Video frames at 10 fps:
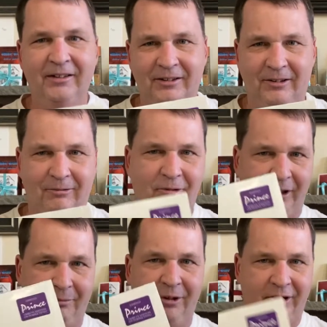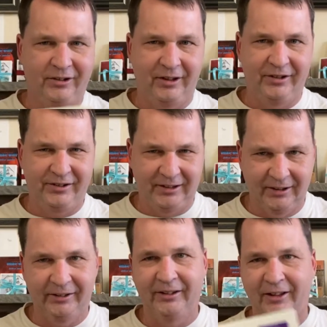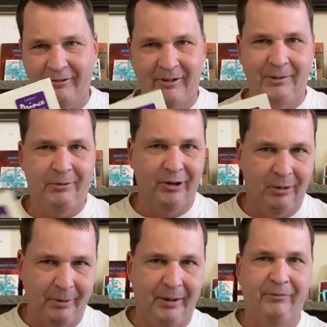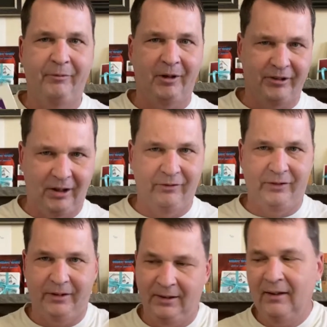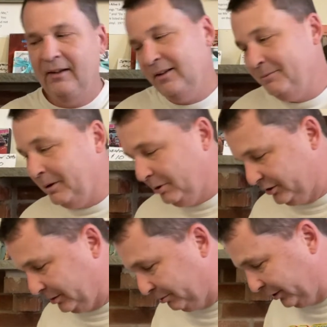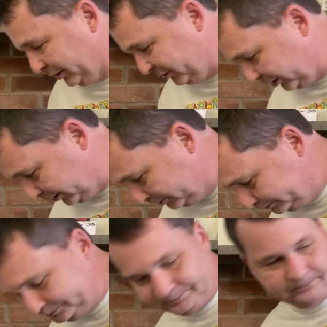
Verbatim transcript: So one I'm going to sell sealed, the other one I'm going to open up for myself, and maybe at some point I'll sell it.